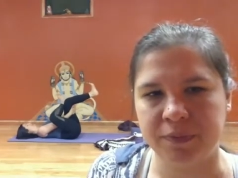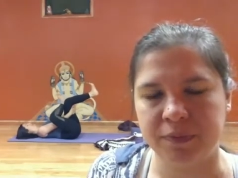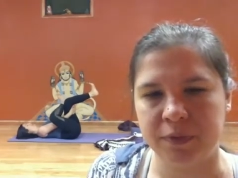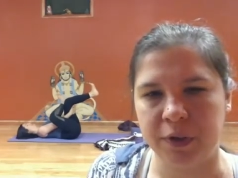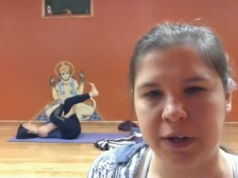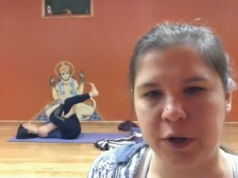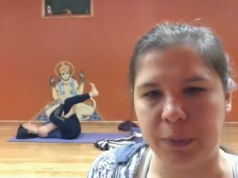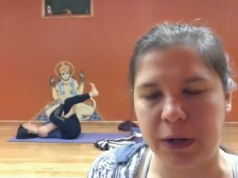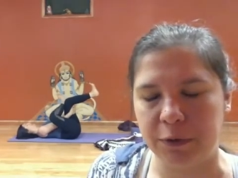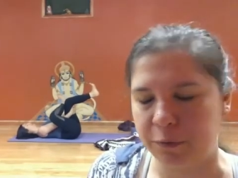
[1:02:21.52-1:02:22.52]
I know
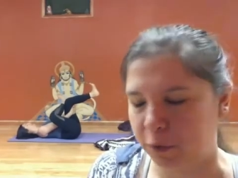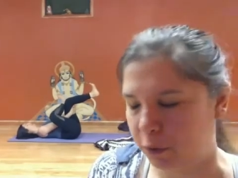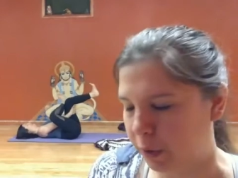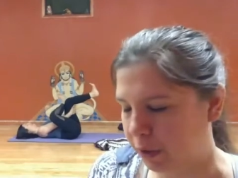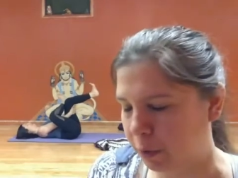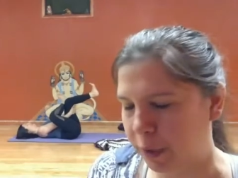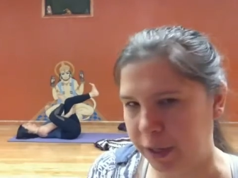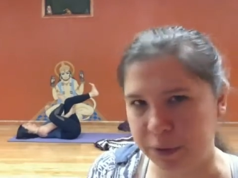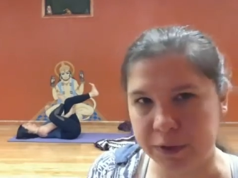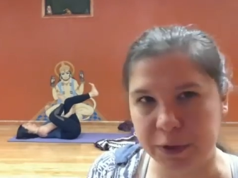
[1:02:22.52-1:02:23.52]
mantra for 2020
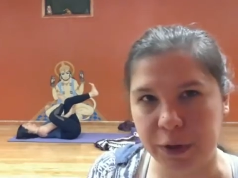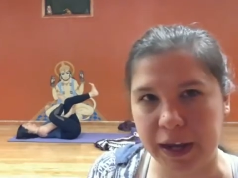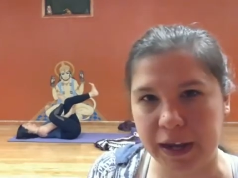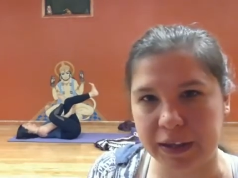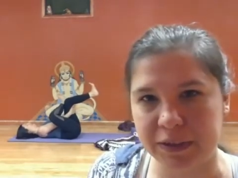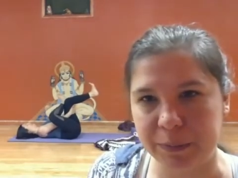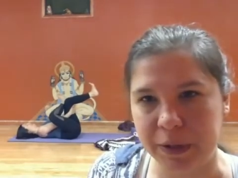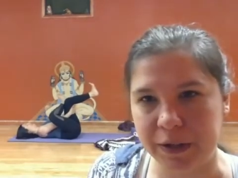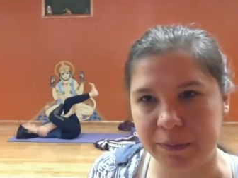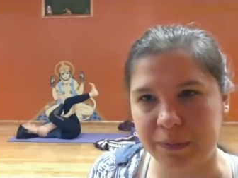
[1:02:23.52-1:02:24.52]
was no hands,
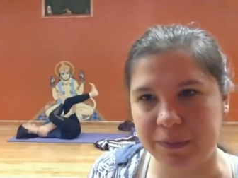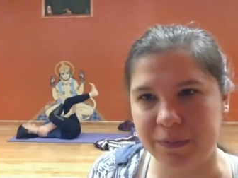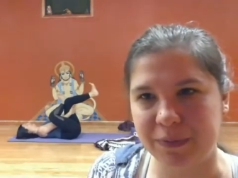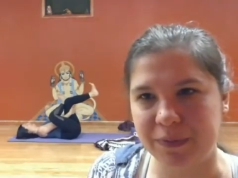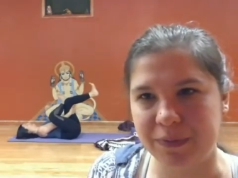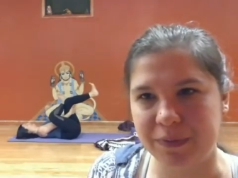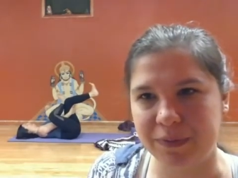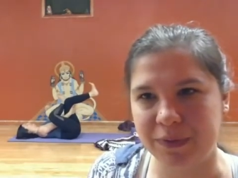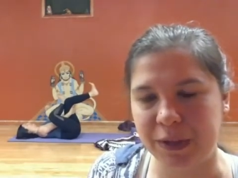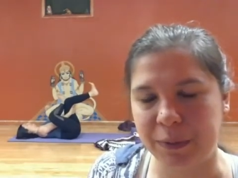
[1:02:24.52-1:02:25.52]
but
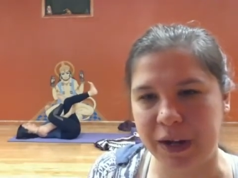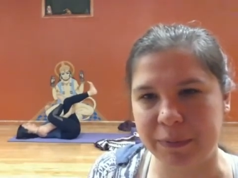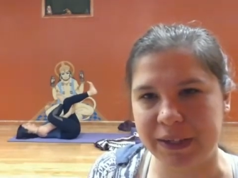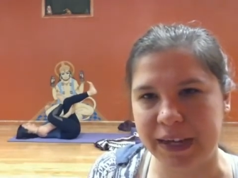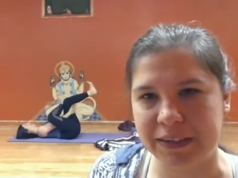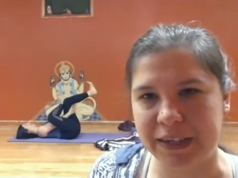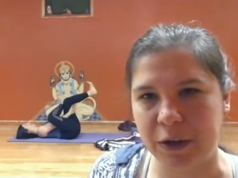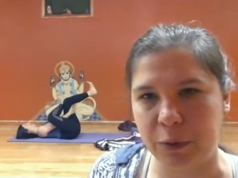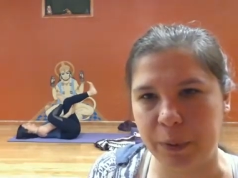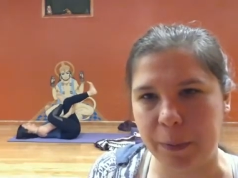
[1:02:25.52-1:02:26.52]
sometimes hands help.